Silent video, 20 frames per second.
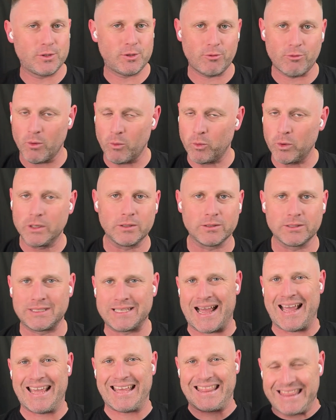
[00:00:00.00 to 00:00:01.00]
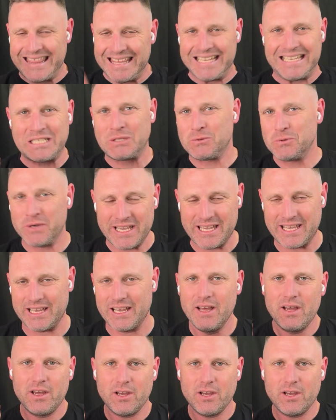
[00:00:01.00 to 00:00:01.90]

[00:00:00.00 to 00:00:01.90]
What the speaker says: to a Will Day, this week,